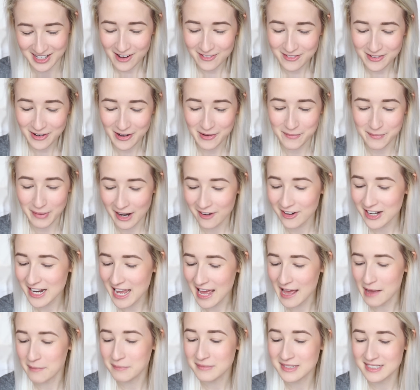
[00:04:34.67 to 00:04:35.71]
I've got a Barry
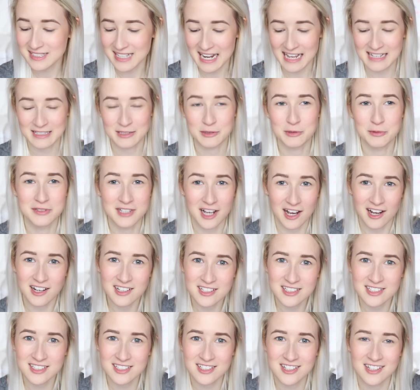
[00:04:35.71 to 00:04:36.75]
M Dazzle
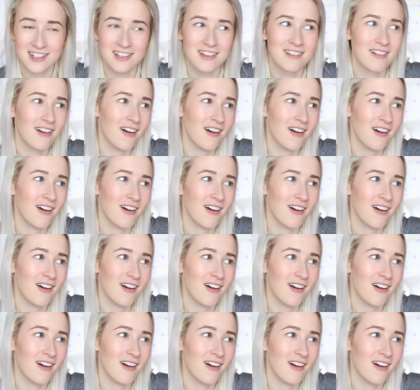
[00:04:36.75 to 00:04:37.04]
Dust.